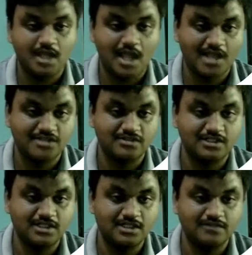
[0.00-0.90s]

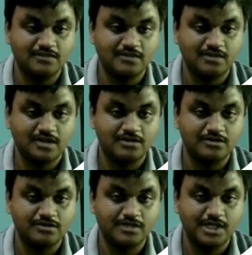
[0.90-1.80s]
Actually, if you want
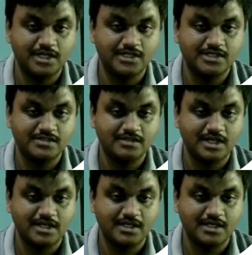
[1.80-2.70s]
to read this, you
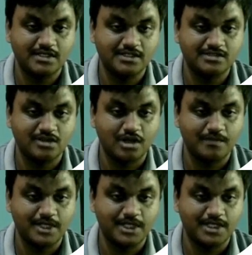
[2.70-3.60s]
can read this
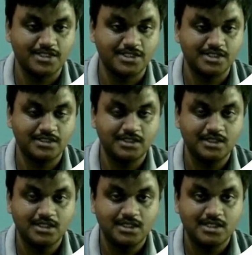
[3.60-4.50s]
documentation.
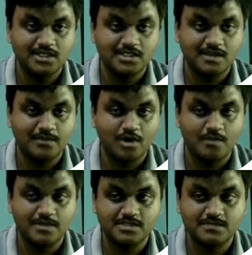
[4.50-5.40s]
It is a
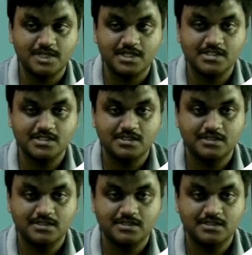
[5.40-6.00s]
promise based.